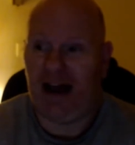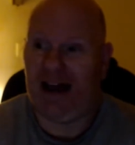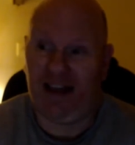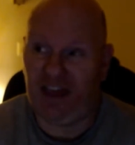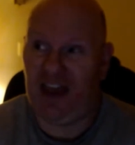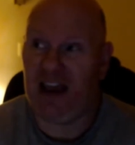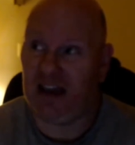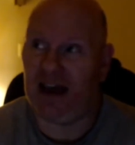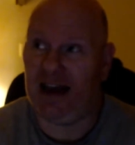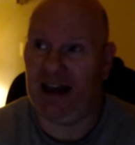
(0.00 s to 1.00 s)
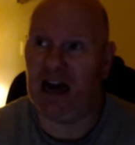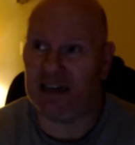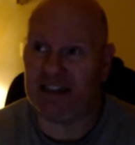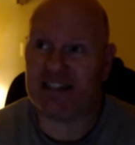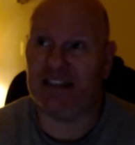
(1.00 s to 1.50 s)
think I
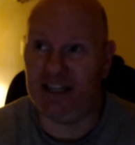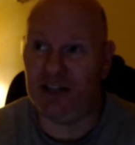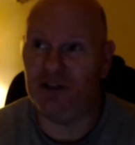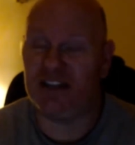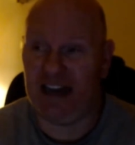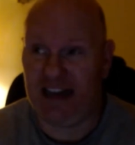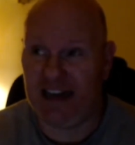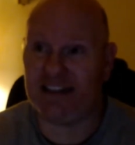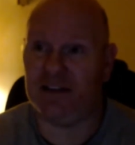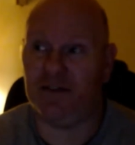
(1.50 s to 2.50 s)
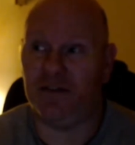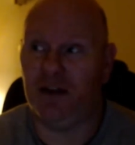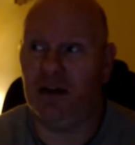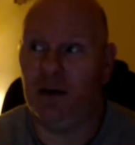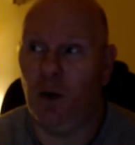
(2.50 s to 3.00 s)
honestly used adhesive
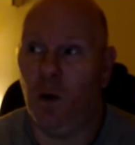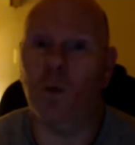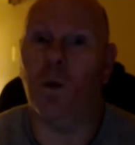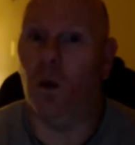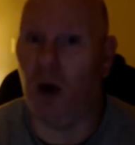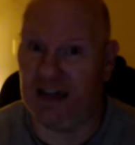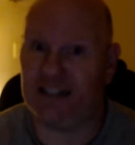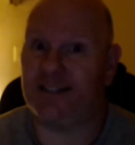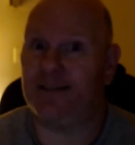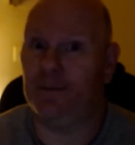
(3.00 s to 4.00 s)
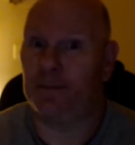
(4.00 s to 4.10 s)
once,